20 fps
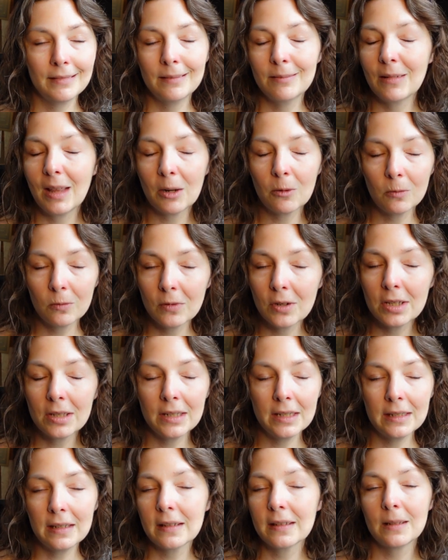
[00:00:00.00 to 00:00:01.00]
that
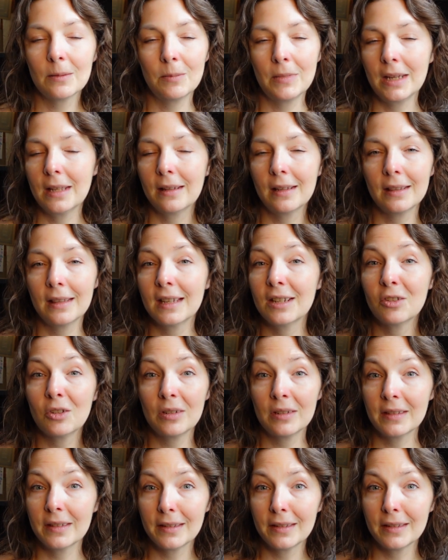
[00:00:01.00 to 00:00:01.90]
really doesn't mean that they should